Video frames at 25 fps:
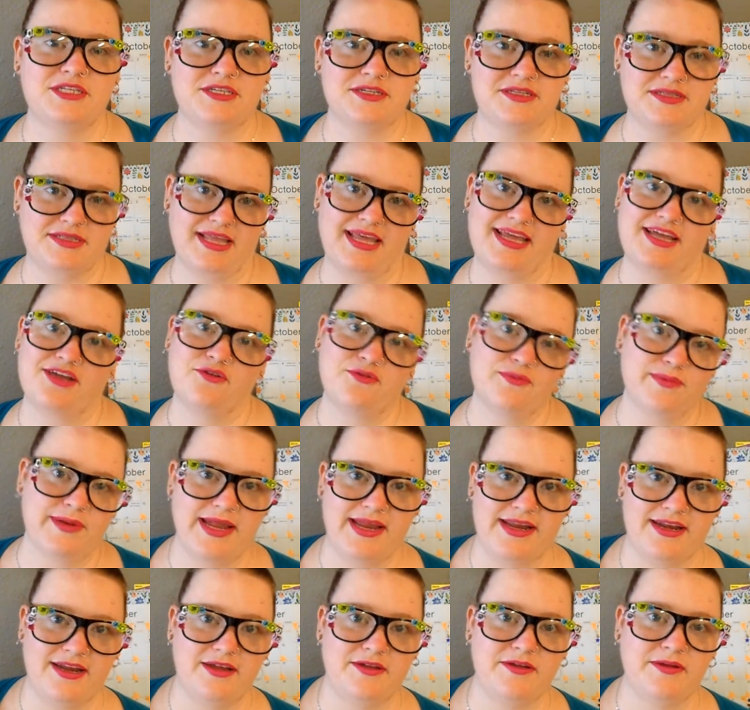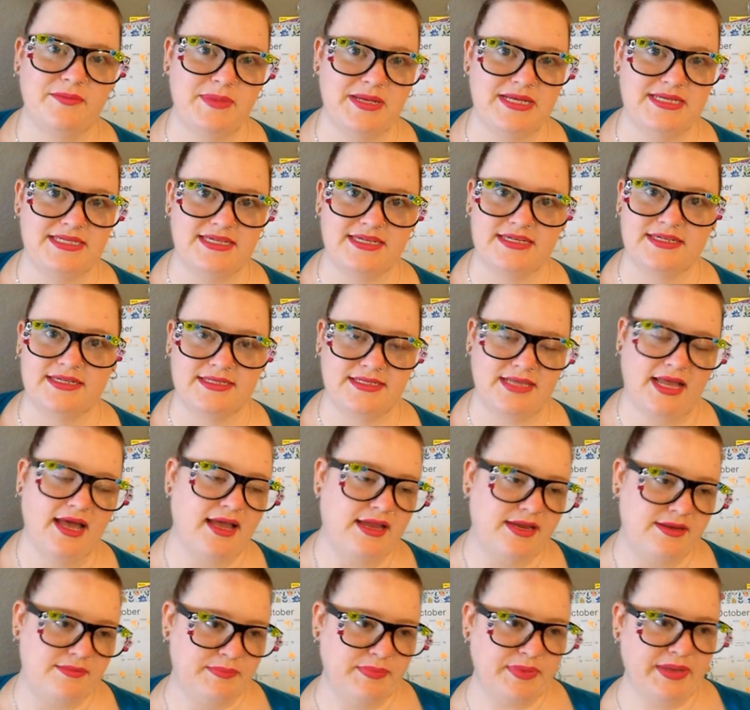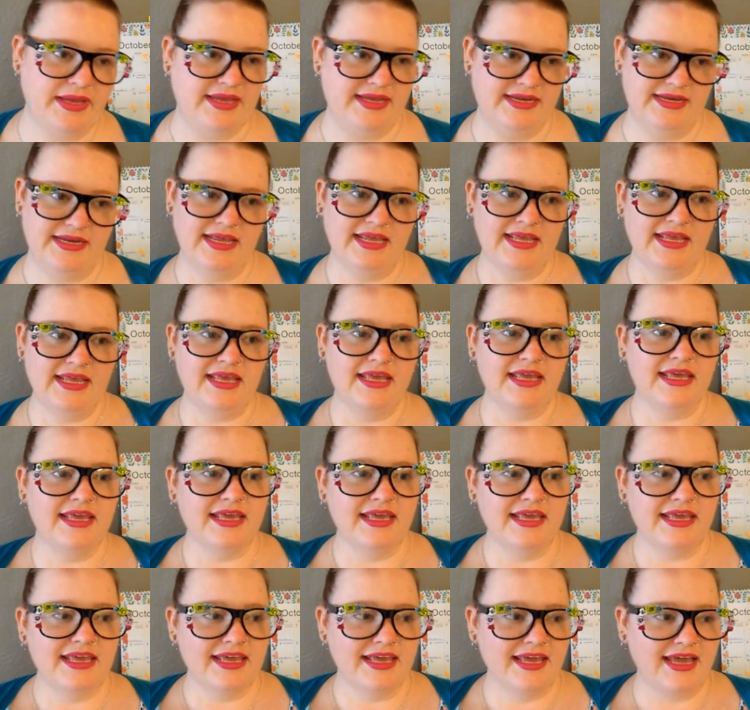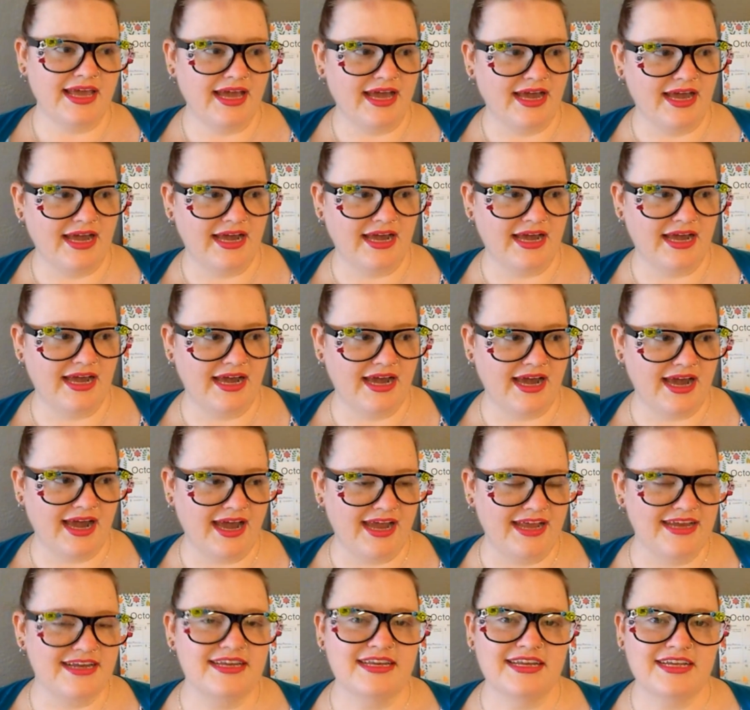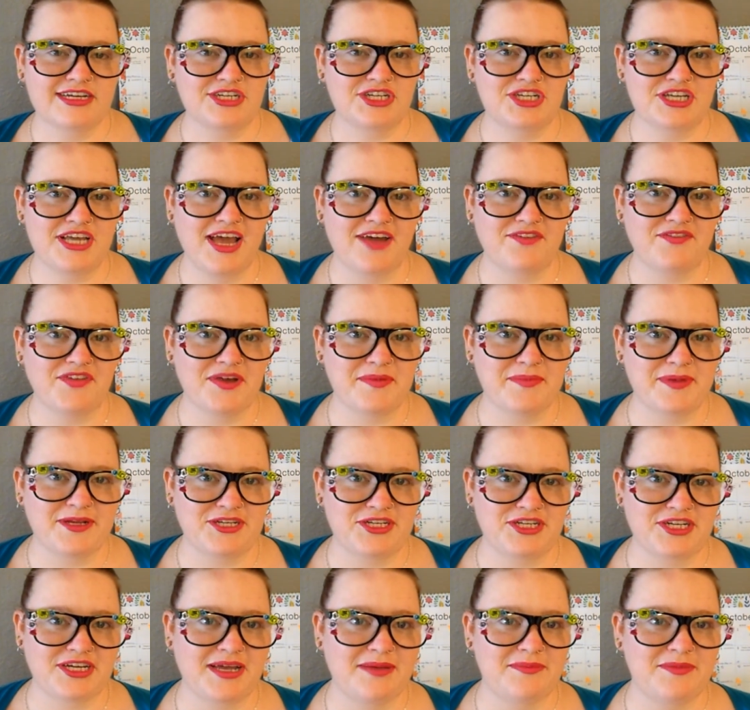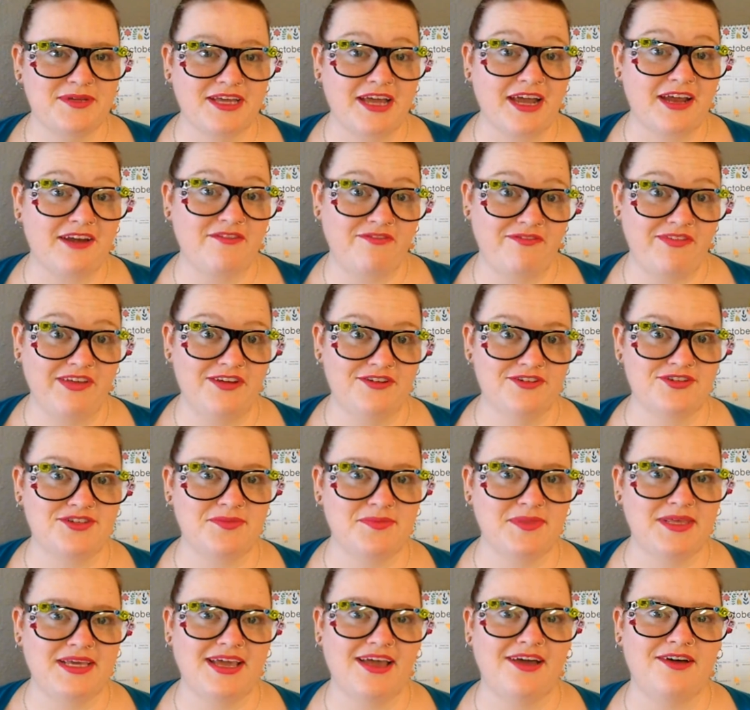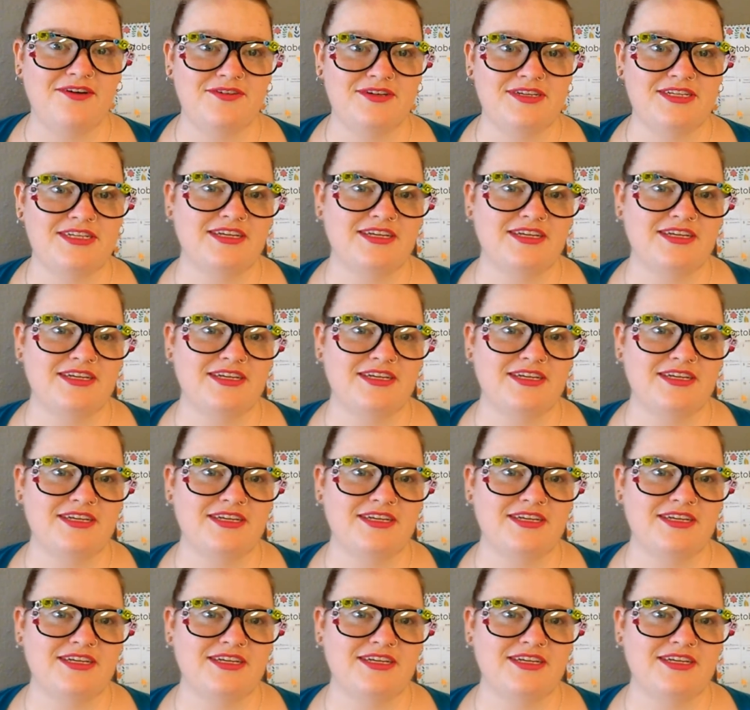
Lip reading: to like create an amazing design, but I didn't actually have very much time to kind of figure something out.